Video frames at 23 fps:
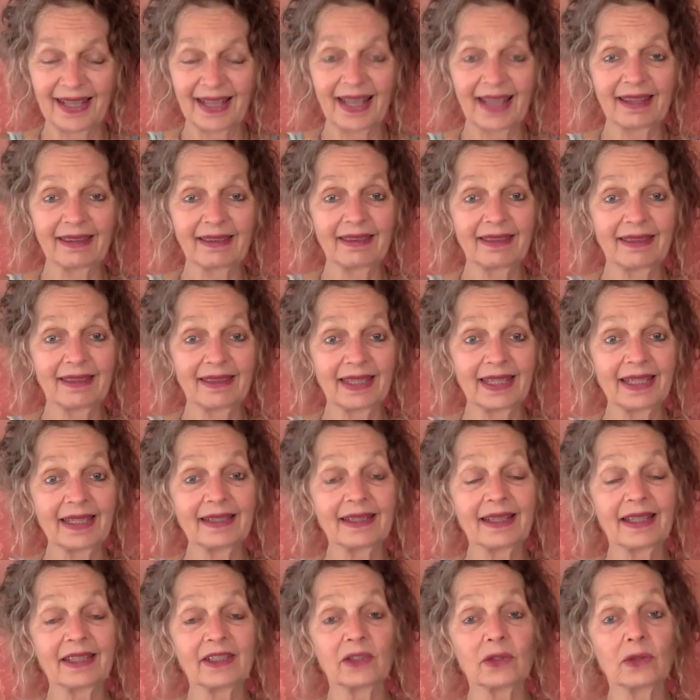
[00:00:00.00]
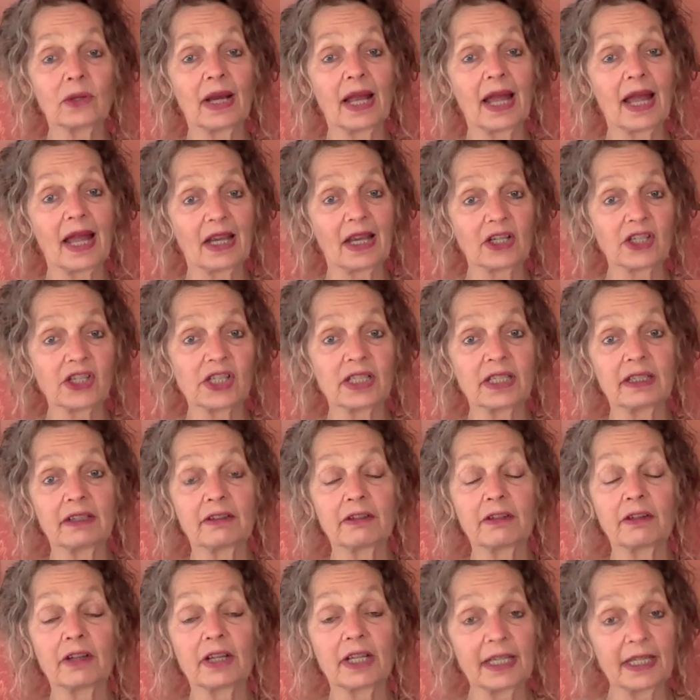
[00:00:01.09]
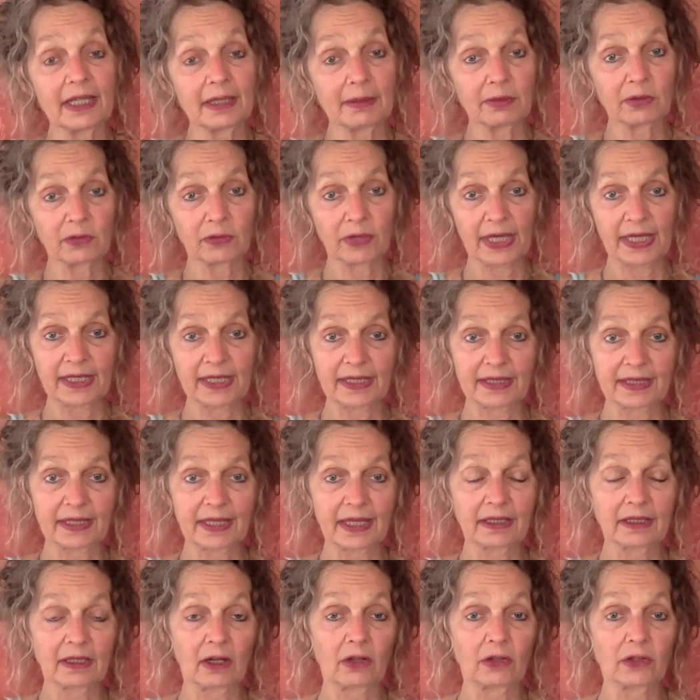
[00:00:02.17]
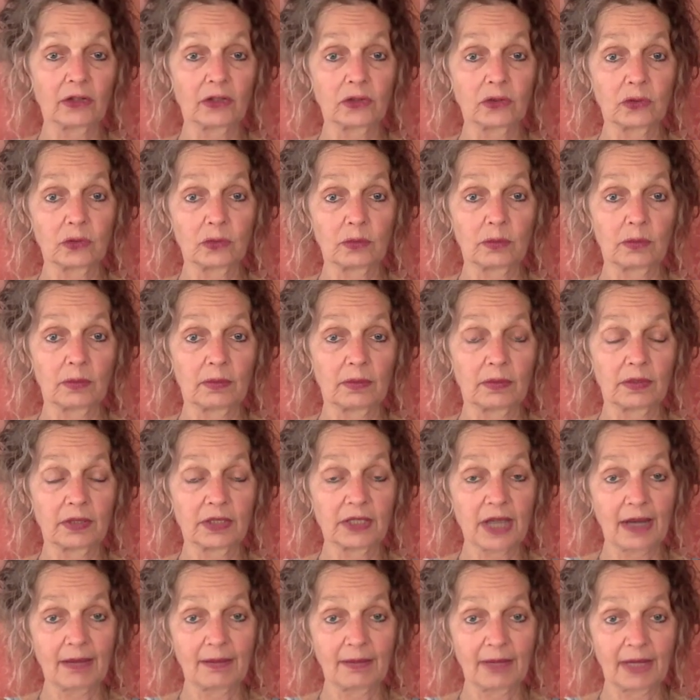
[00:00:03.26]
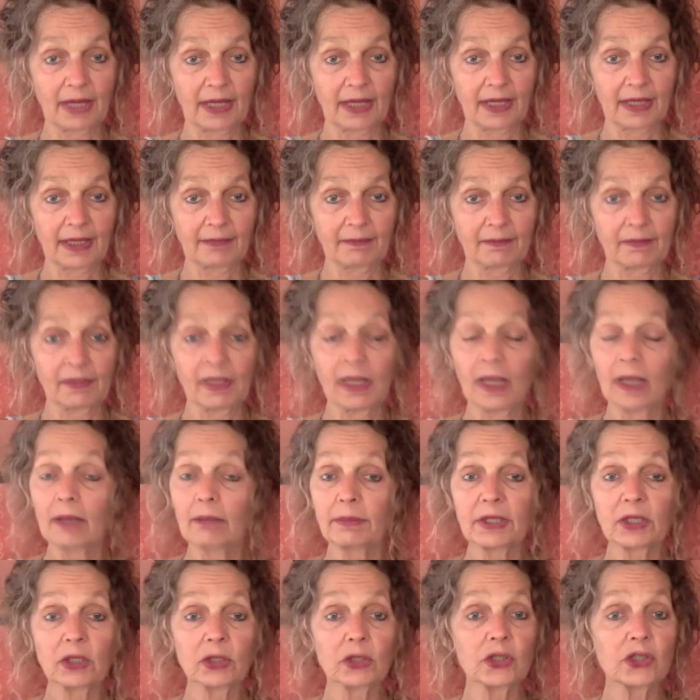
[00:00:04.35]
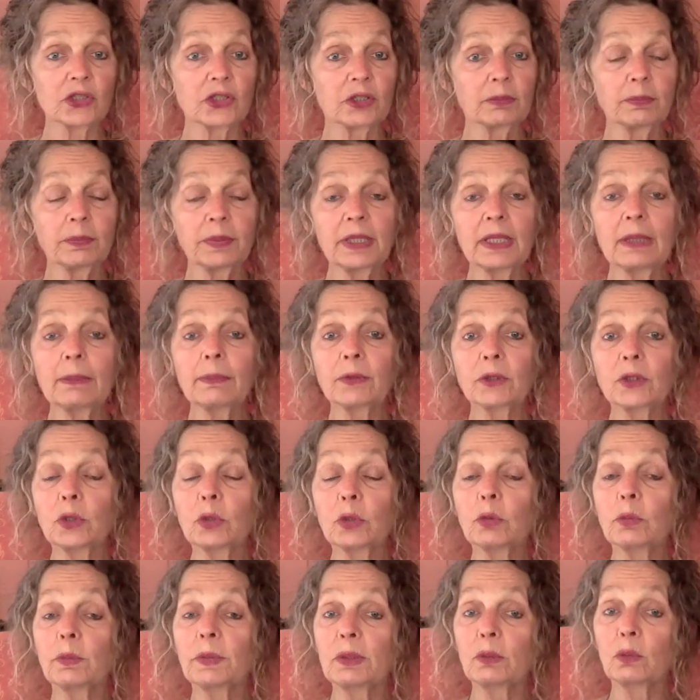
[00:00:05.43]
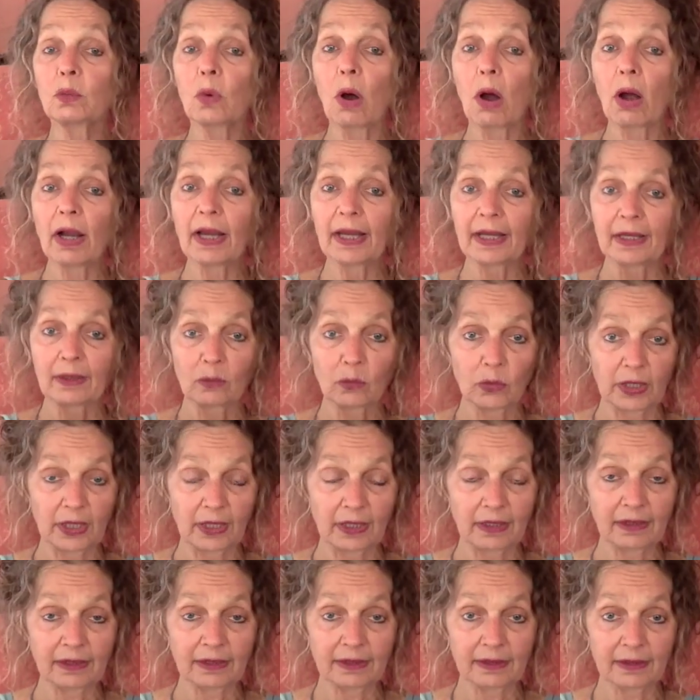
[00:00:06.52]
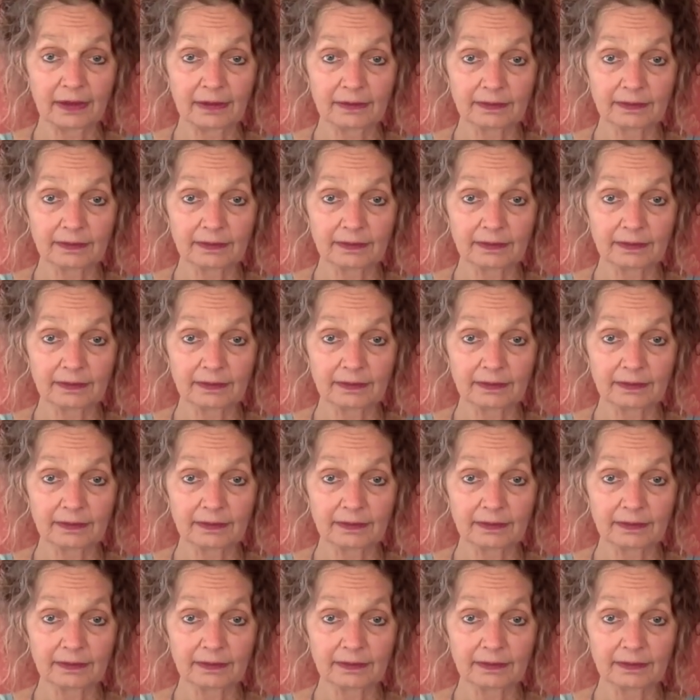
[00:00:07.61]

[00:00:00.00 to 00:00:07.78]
and think that you are actually liberated and on the new timeline. Because the people you will be walking with,